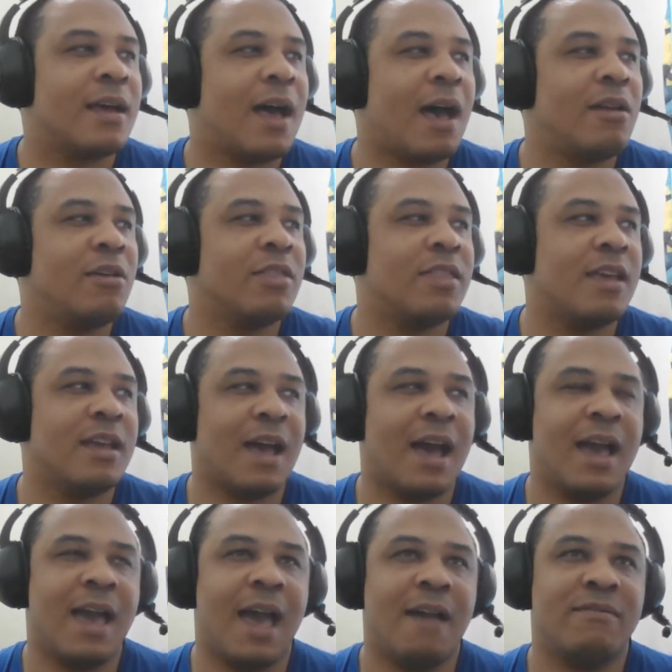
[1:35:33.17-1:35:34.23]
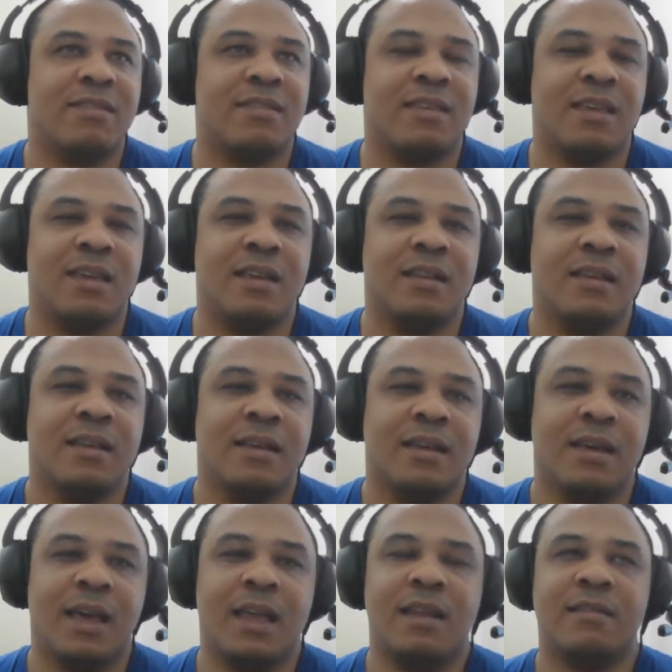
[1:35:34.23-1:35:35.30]
I don't think I have seen,
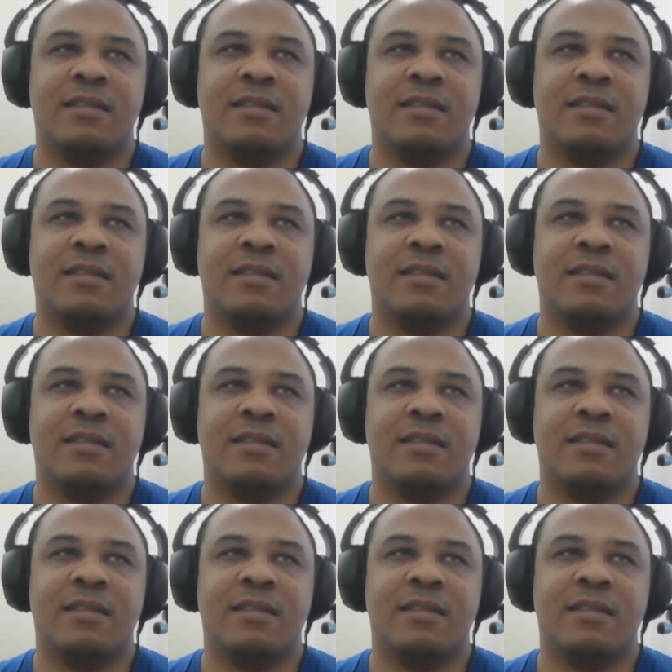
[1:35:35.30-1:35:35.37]
and it's